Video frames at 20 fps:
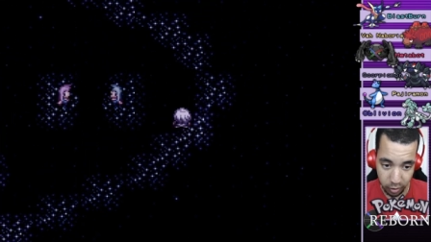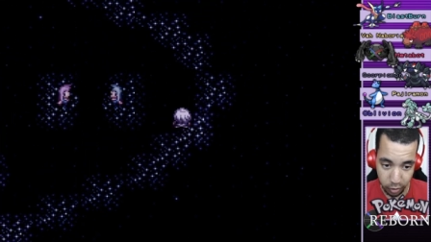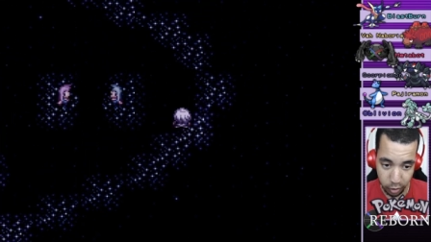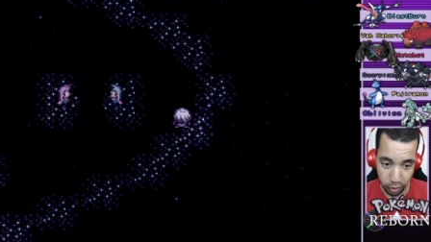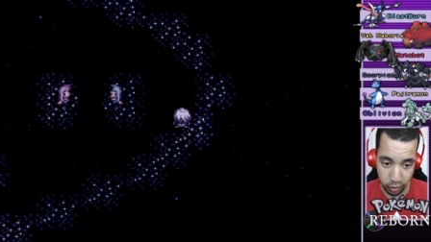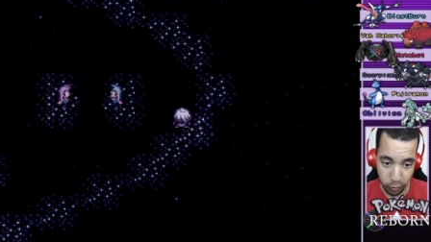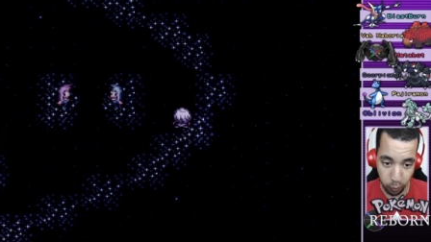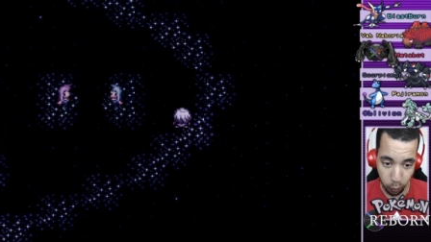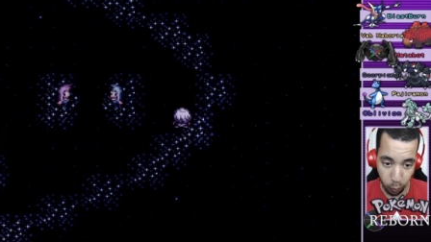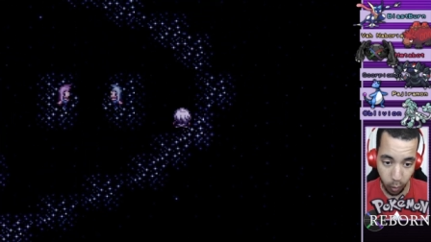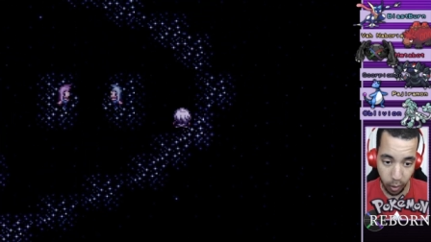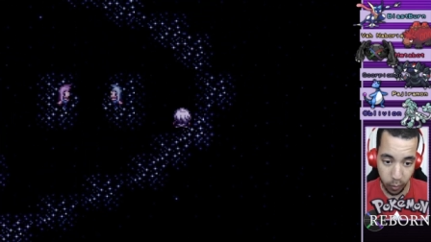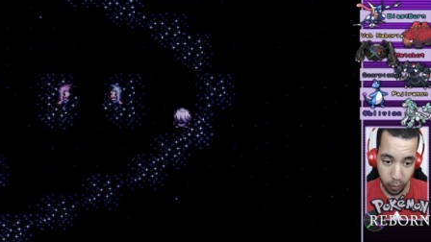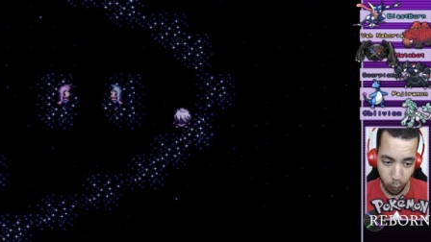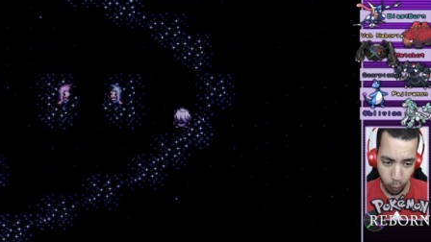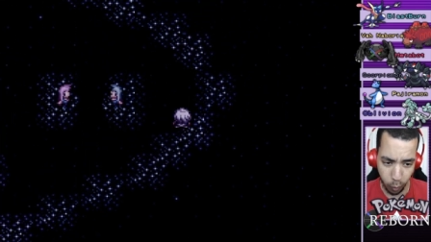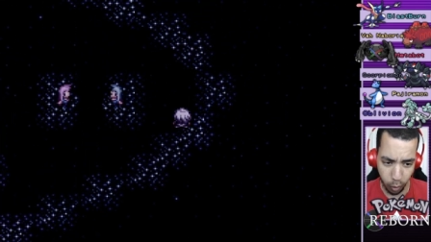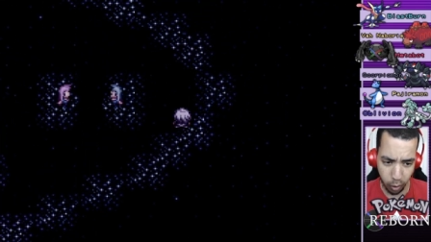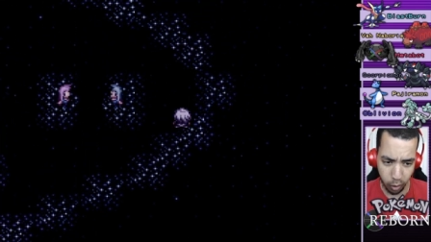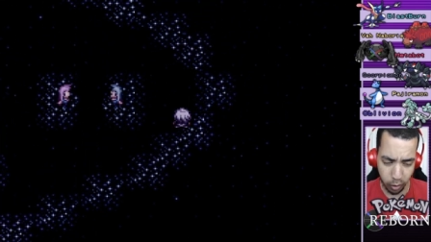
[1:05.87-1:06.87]
just
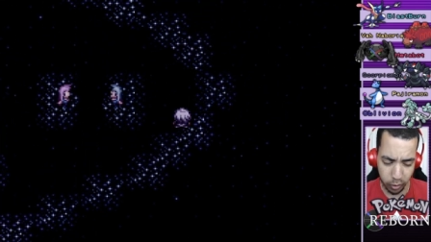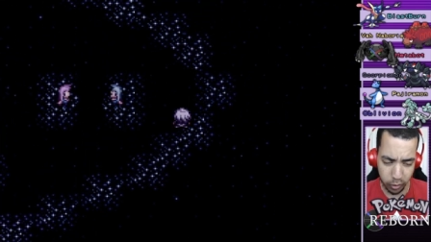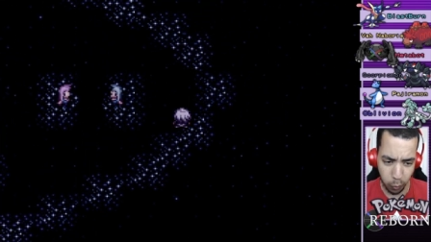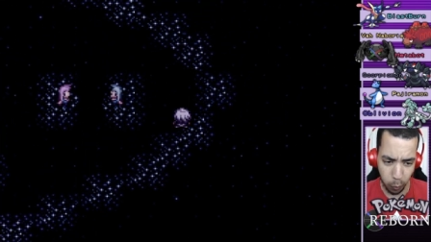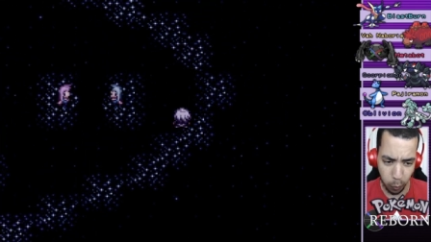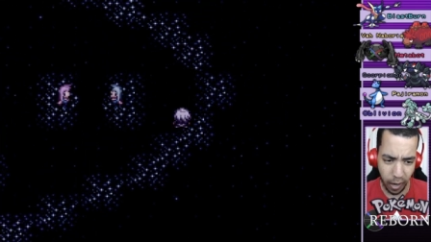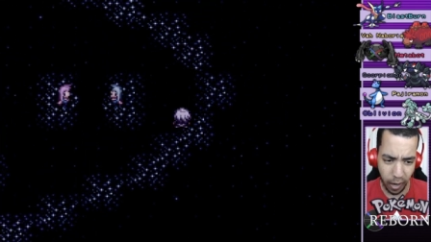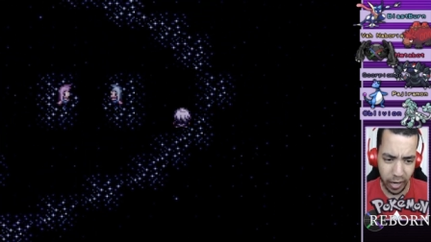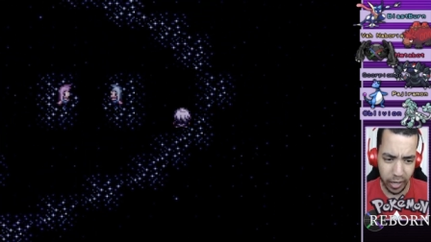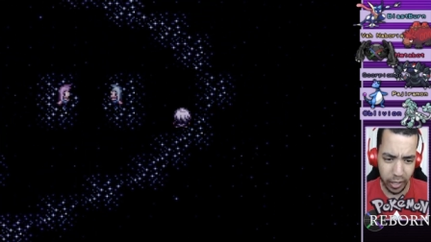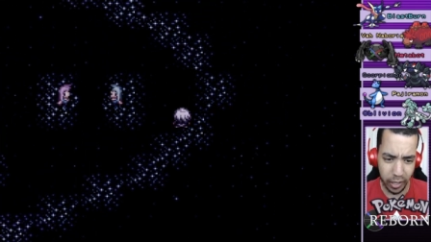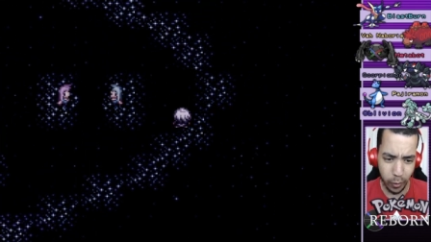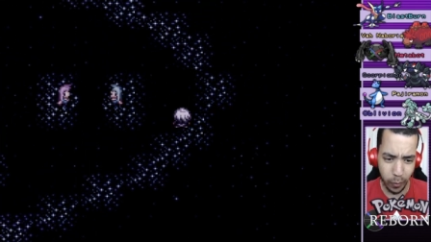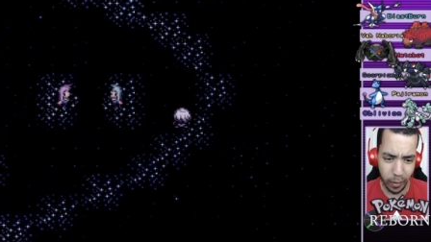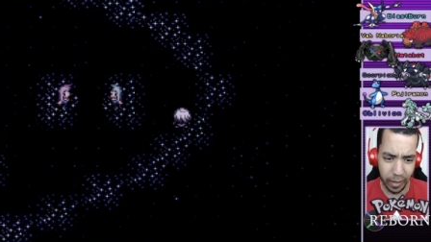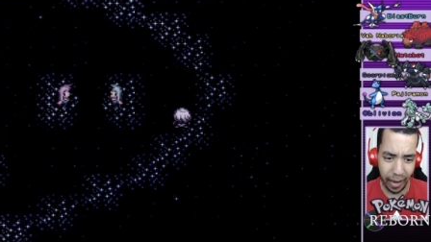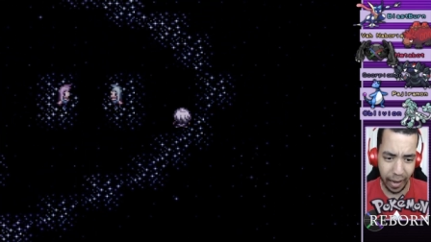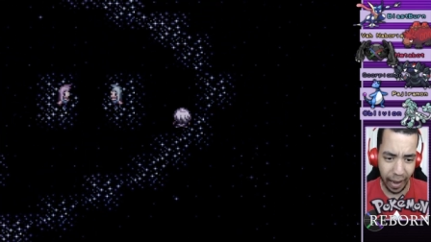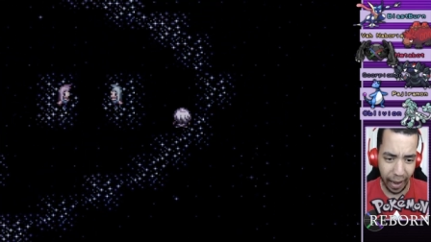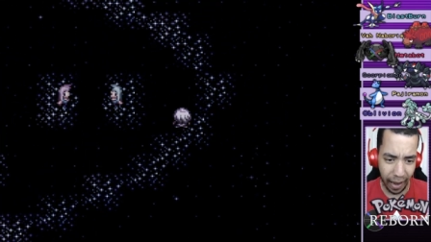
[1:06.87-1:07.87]
won Worlds. Why are
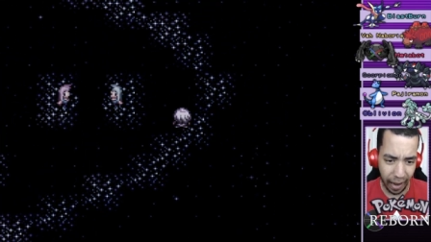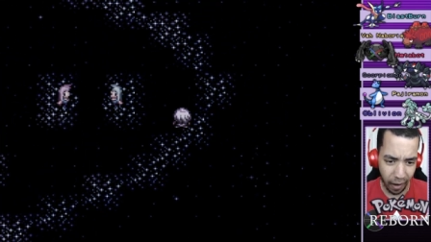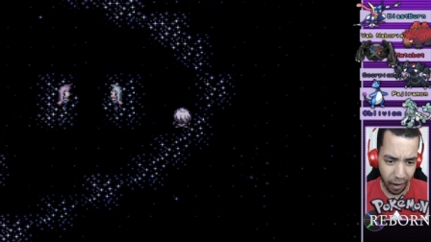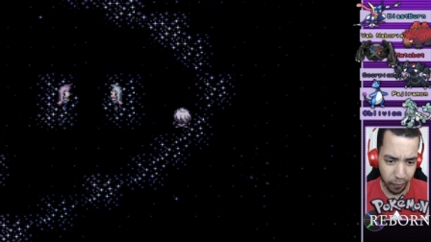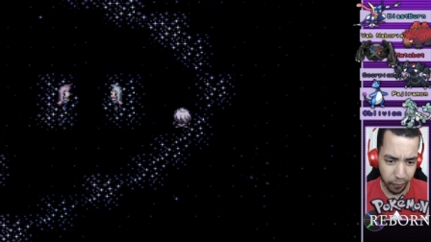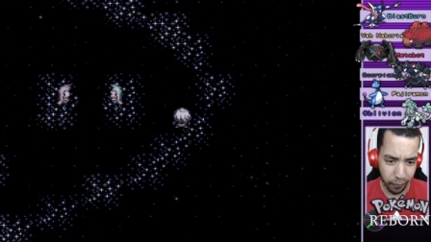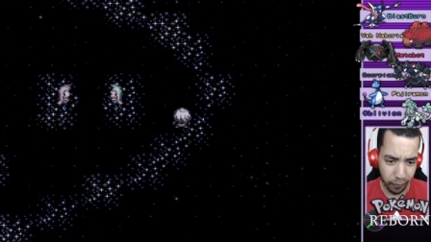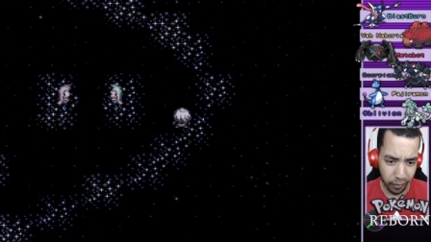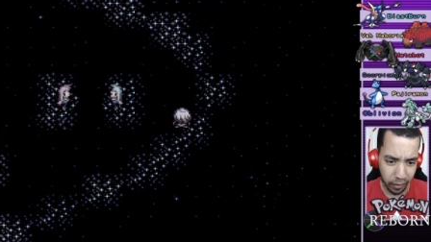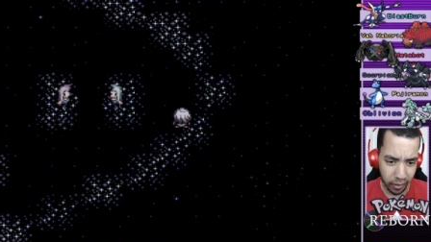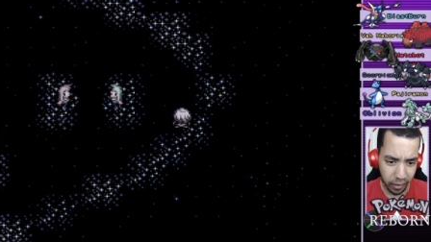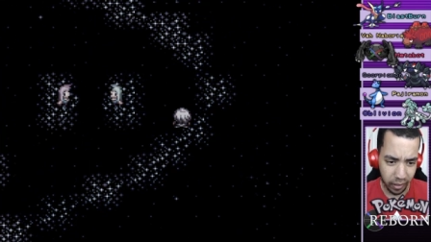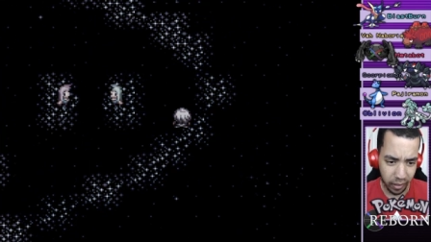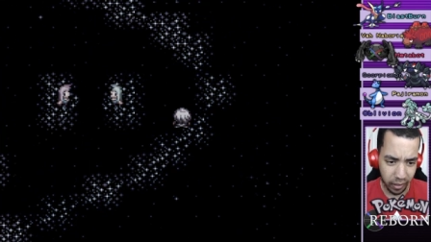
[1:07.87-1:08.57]
you in half?